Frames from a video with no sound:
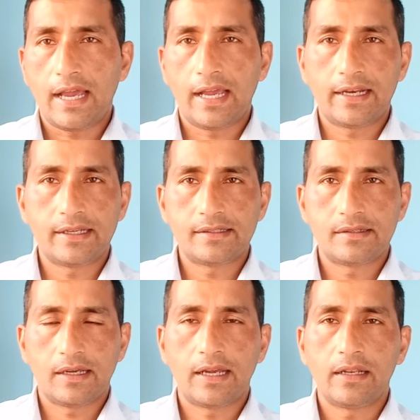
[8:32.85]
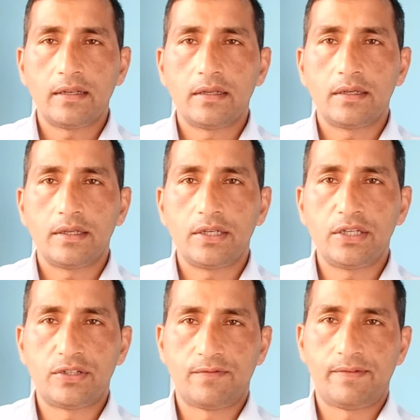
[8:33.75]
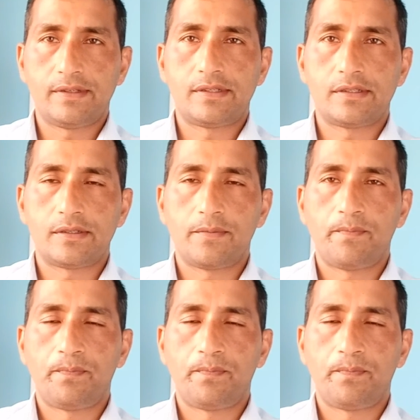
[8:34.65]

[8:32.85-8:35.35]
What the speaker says: arrays and interfaces.